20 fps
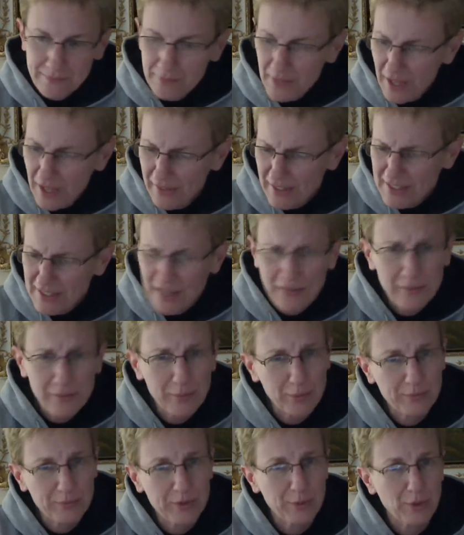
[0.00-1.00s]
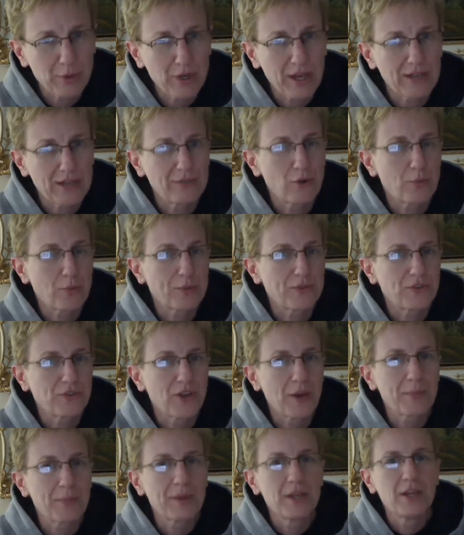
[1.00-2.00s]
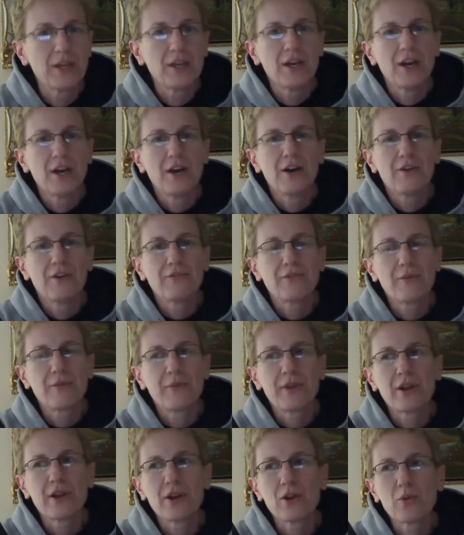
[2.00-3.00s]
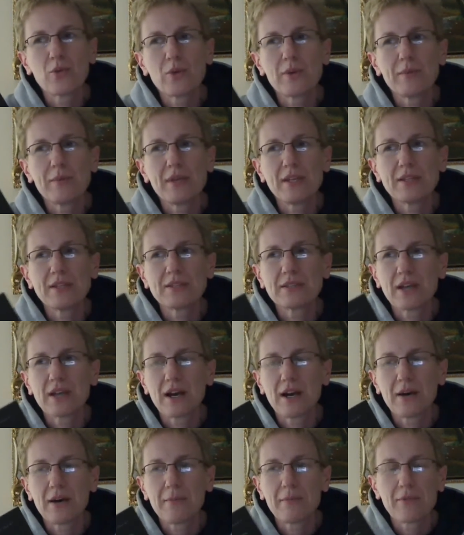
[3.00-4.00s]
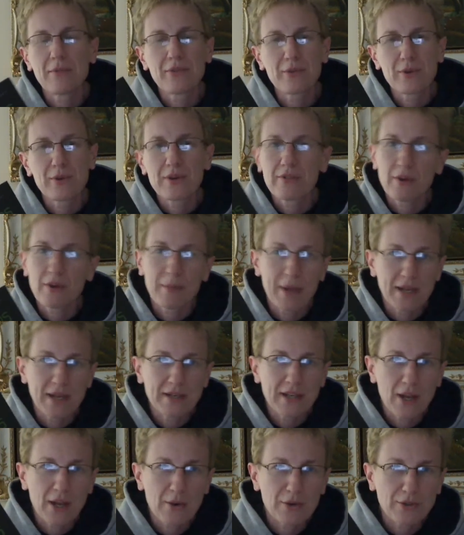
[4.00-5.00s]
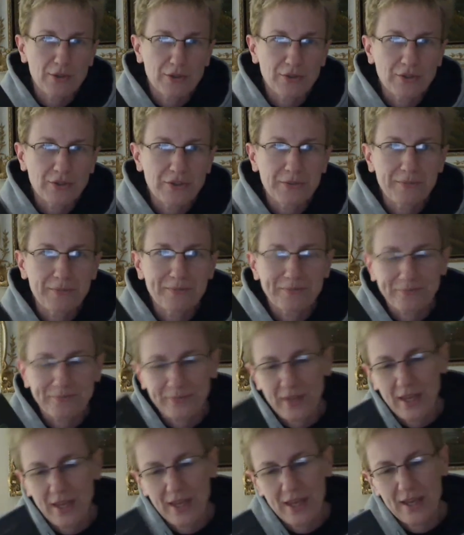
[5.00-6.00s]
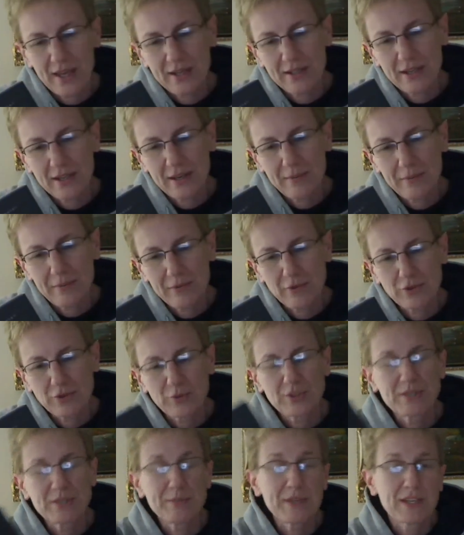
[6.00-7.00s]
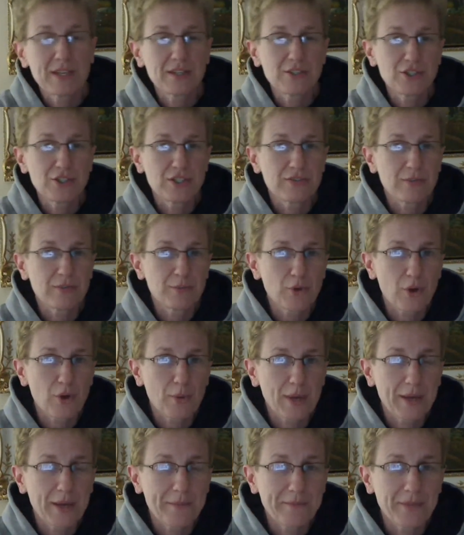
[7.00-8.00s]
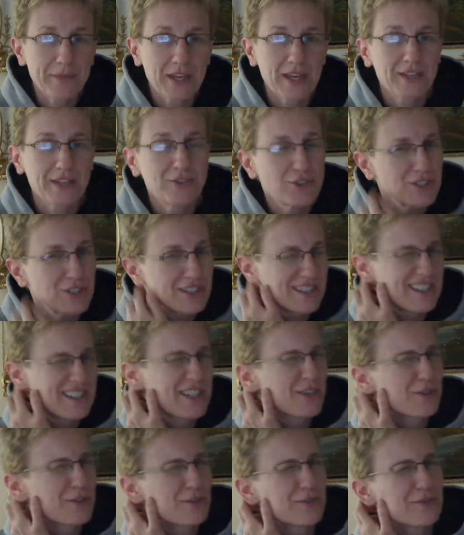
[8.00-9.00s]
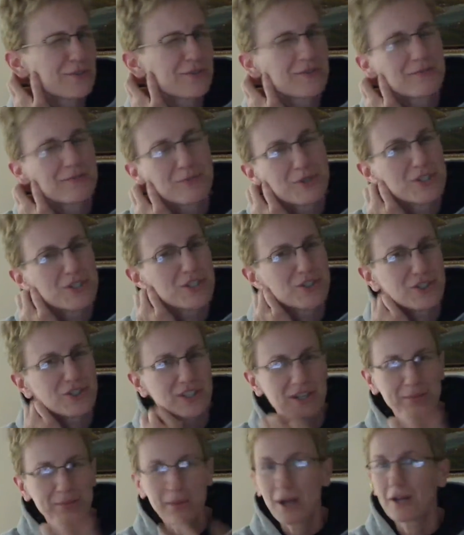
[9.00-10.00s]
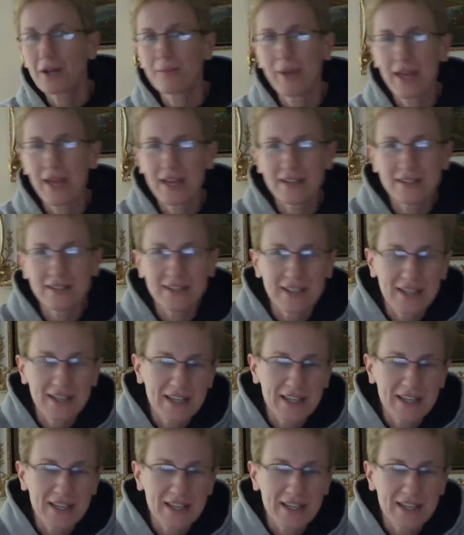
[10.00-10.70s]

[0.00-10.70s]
And that's how the book kind of opens up. From there, we meet three of our main characters. And the first one's Mia. She's from Norway. And she's a singer, musician, in a punk band.